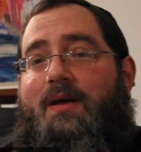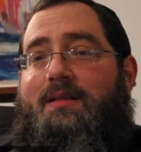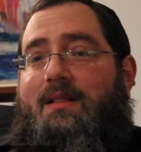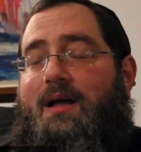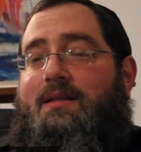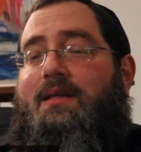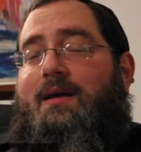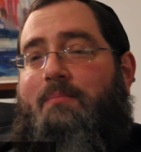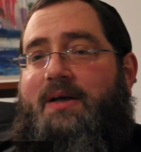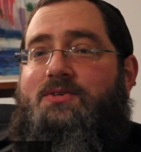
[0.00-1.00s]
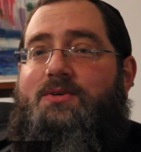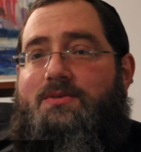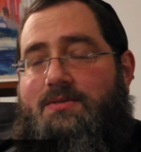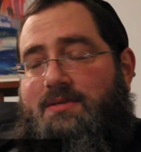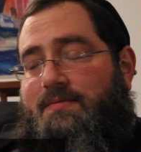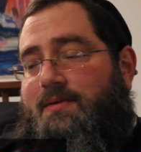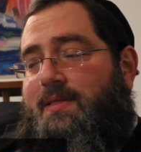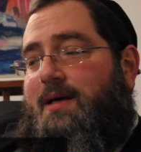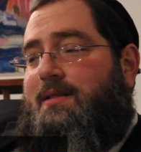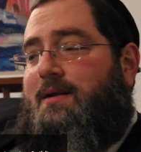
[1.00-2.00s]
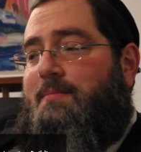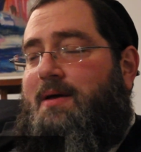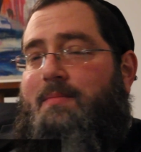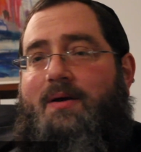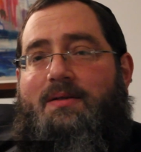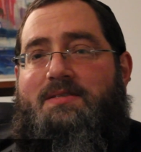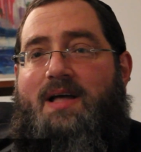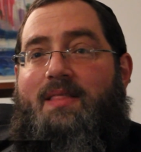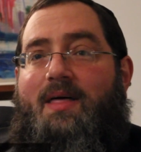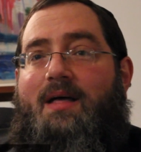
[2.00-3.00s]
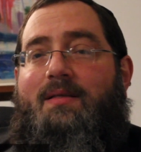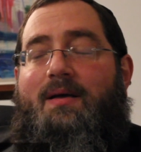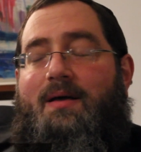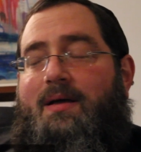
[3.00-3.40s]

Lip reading: I did like to take pictures and stuff like that, and I maybe understand that.